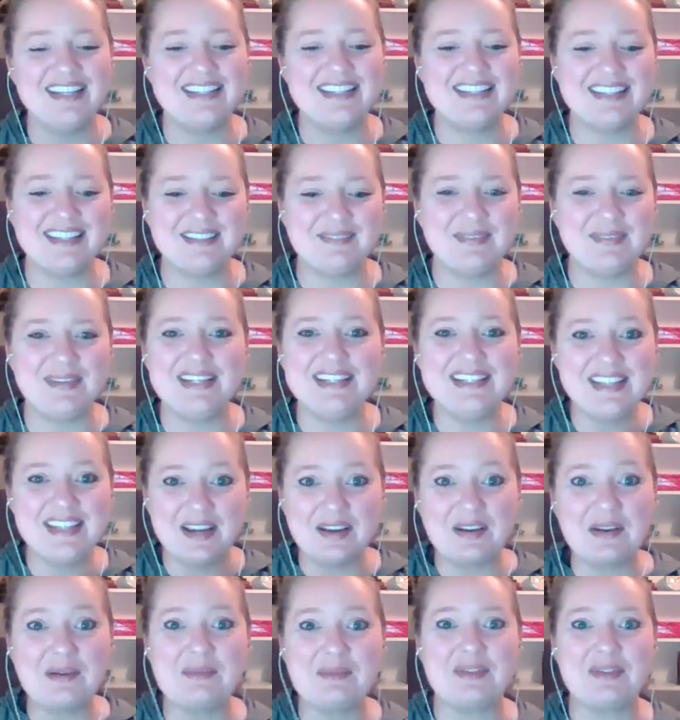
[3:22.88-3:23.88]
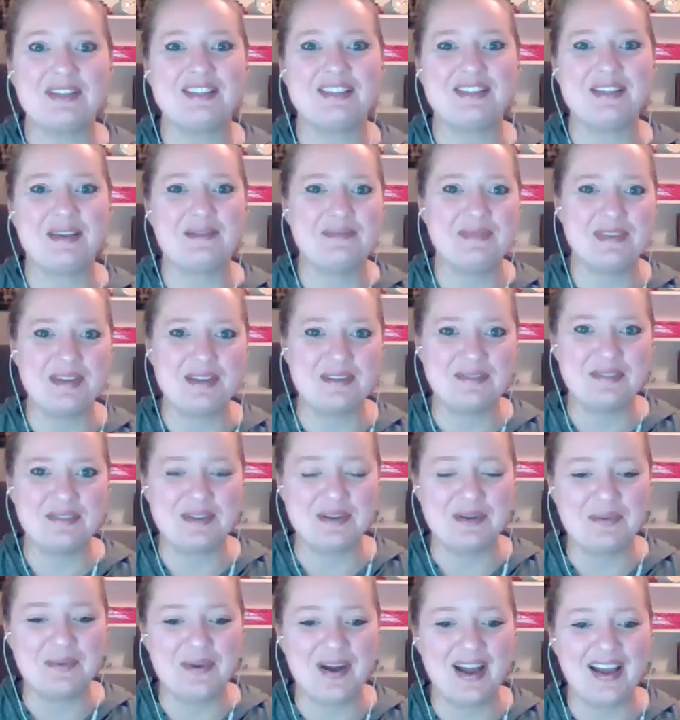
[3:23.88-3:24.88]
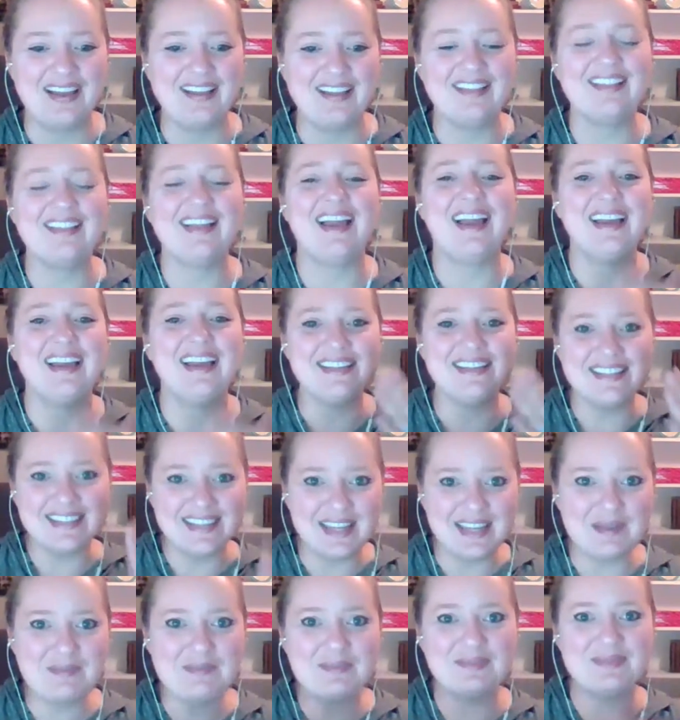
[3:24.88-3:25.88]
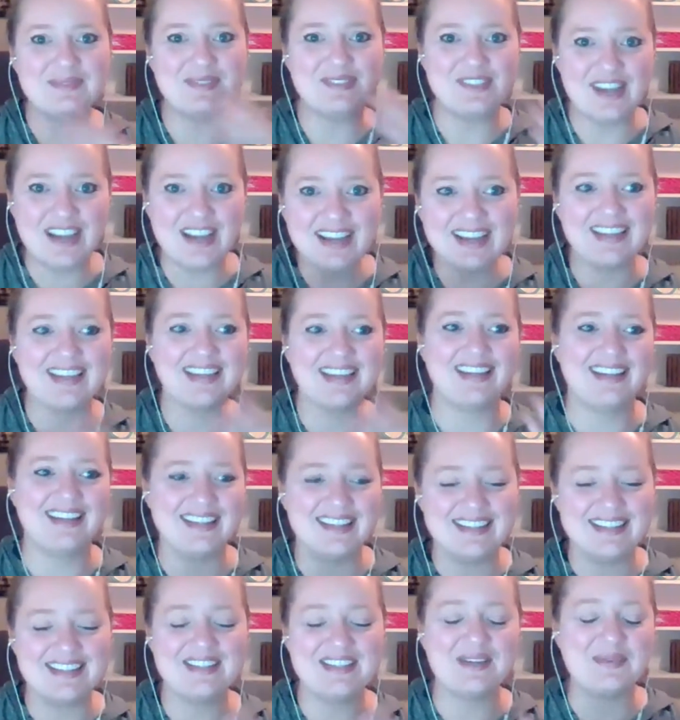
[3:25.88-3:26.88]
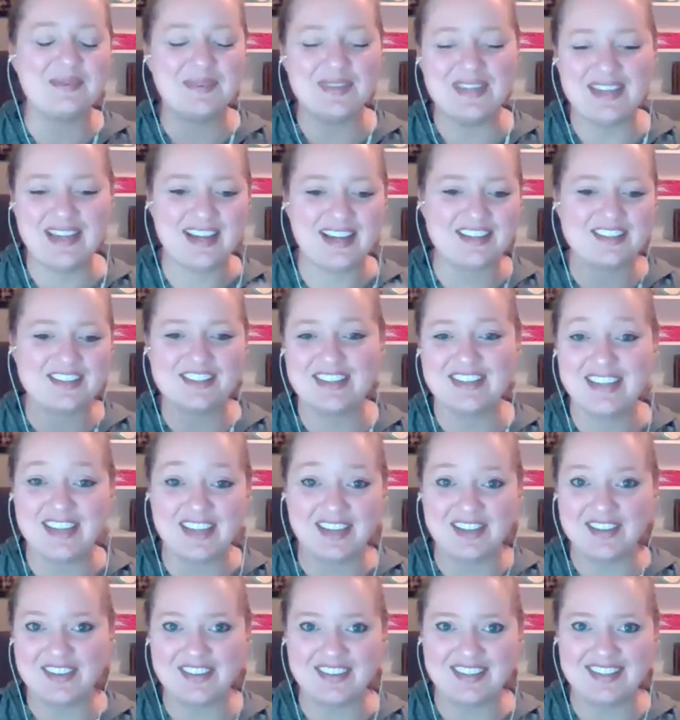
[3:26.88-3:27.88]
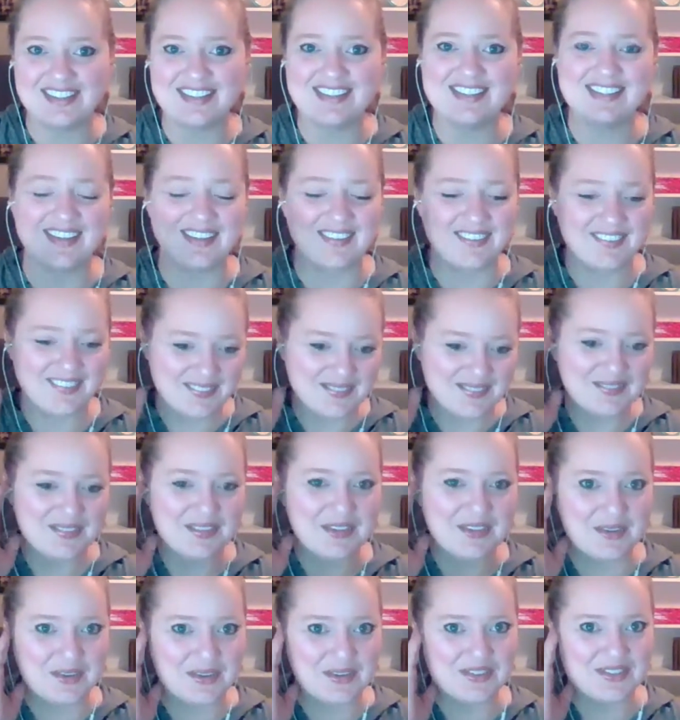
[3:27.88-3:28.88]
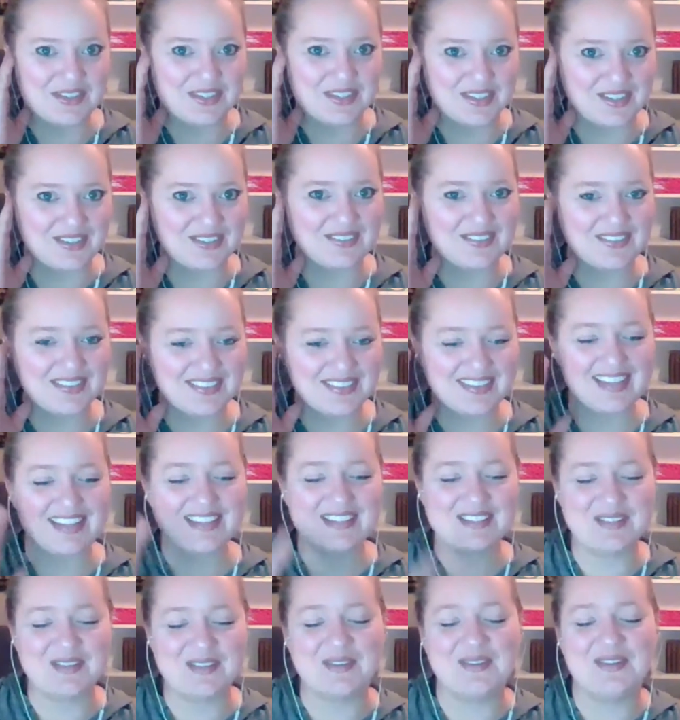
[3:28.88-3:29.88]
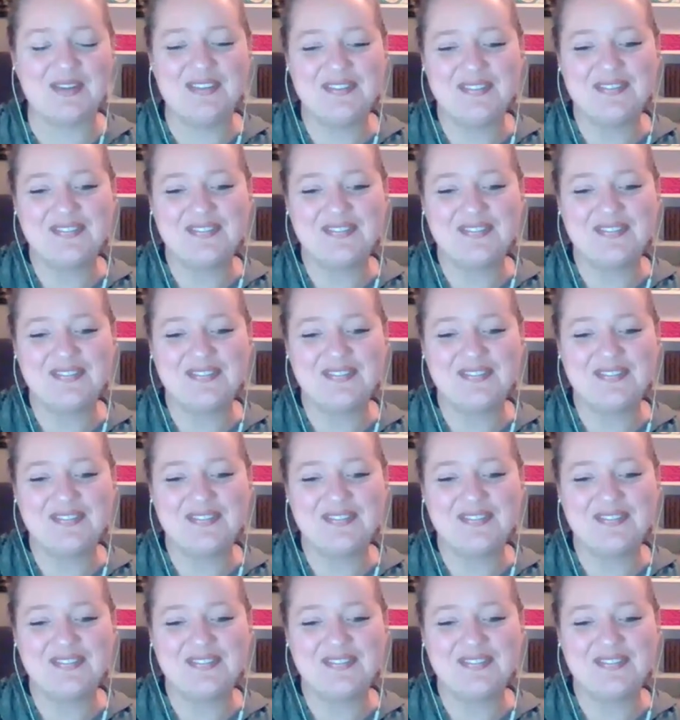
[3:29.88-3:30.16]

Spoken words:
to be terrible at something for a while and keep trying it until we actually get good?" So kudos to you. That's cool.